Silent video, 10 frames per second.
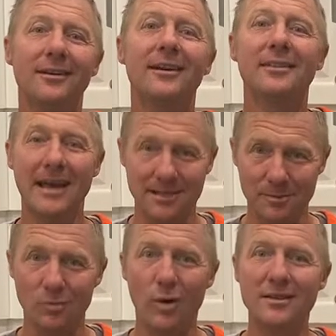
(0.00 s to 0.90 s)
And that has
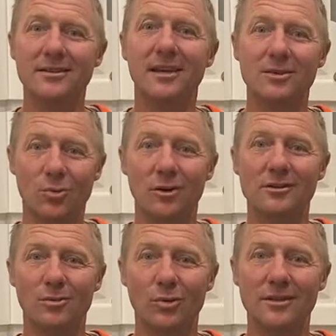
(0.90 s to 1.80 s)
been Wednesday's Words
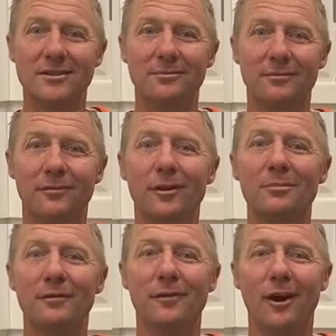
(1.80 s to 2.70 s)
of Wisdom from
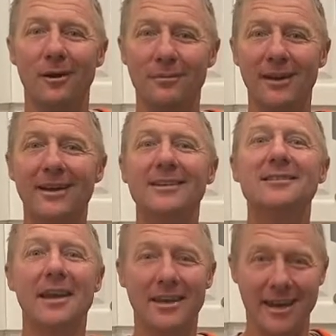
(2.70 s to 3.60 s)
the Farm.
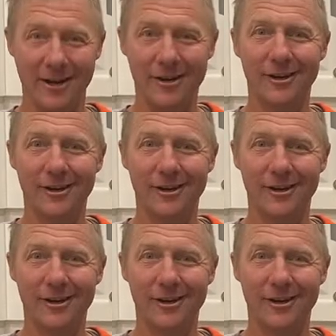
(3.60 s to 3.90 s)
Take care.